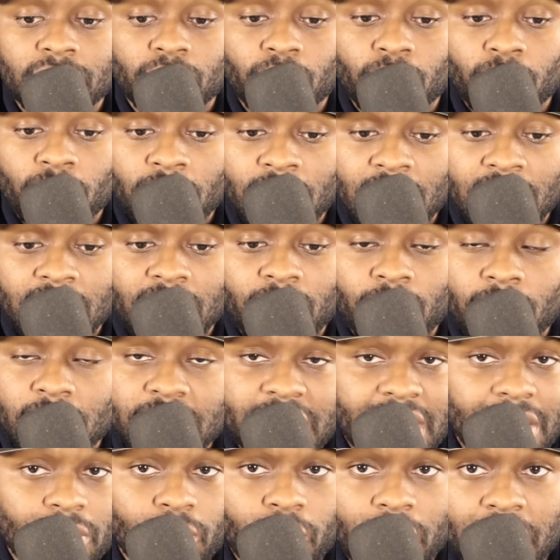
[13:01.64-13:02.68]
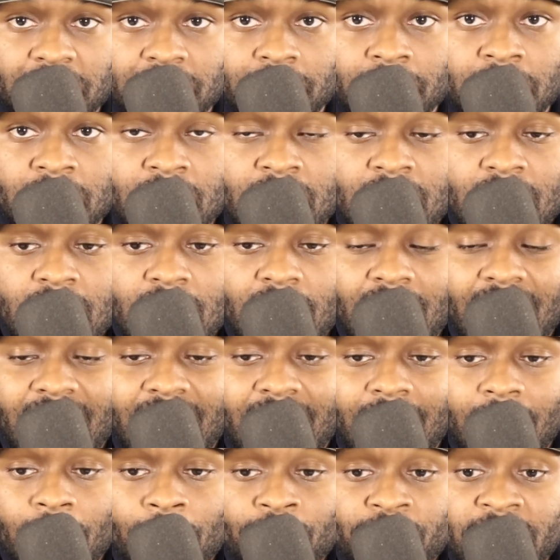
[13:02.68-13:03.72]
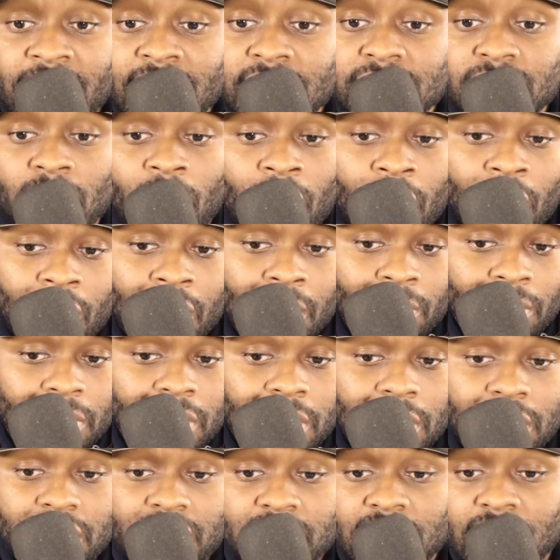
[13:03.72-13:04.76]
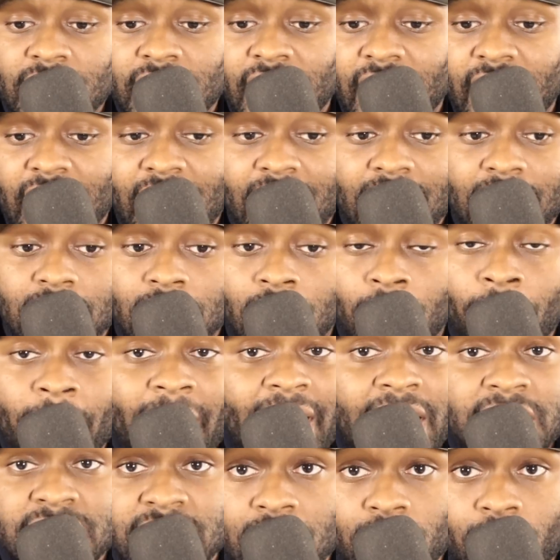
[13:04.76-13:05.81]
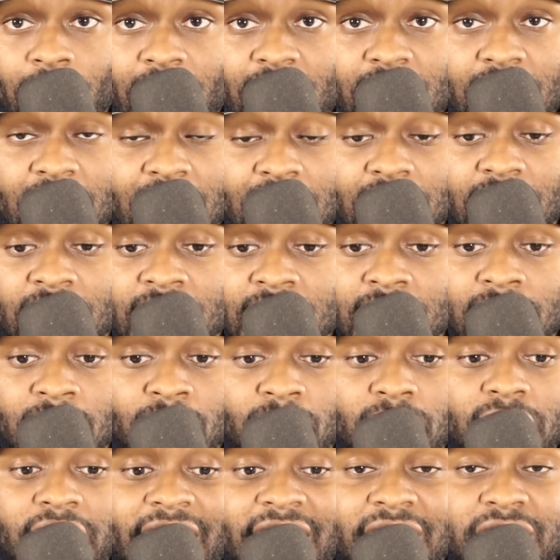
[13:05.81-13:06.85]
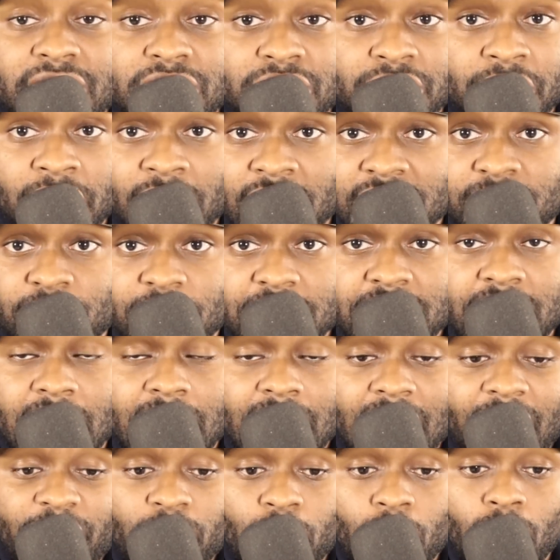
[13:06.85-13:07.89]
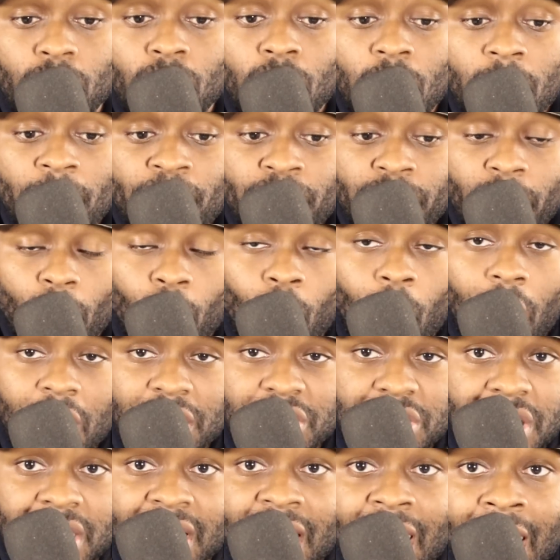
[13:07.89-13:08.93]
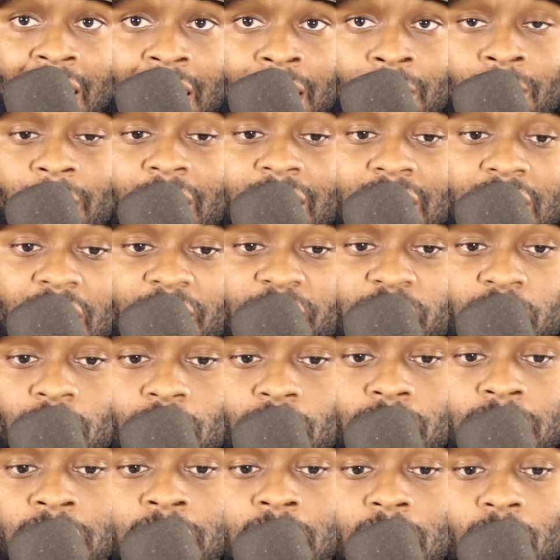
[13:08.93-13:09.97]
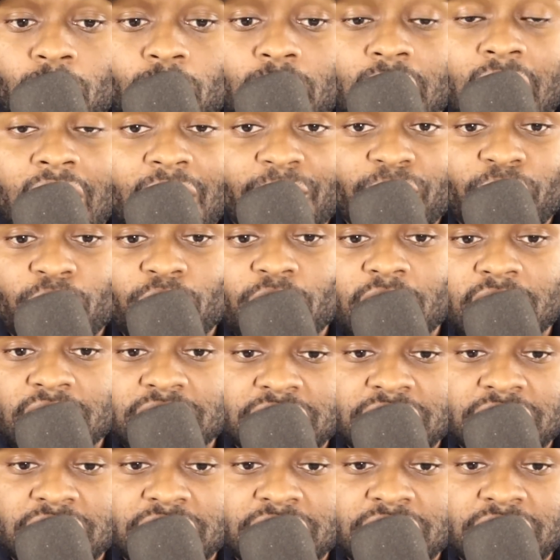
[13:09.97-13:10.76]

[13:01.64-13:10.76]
really, really in rhythm. His arm looked amazing, right? He looked like a jugs machine. If you watched the game and if you, covered